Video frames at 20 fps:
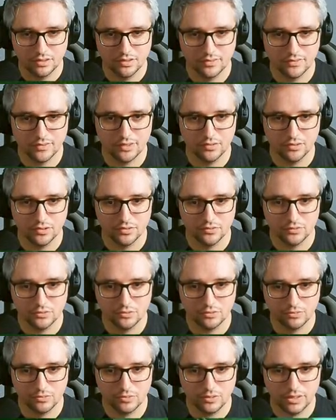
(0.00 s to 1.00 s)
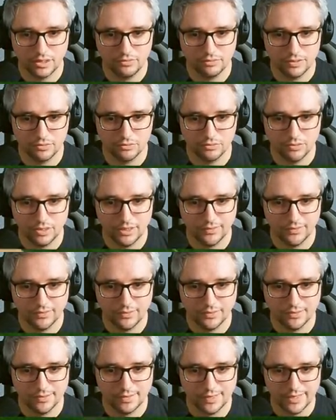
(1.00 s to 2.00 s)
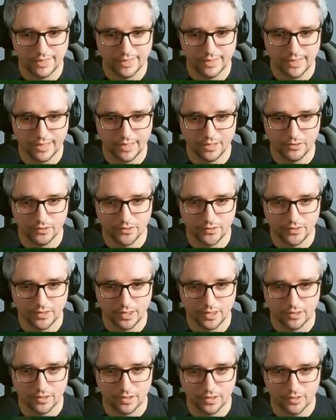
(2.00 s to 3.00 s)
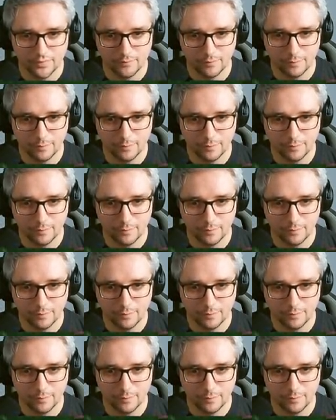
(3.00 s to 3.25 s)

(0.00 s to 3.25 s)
Is he gonna... If he raises his leg, I don't care.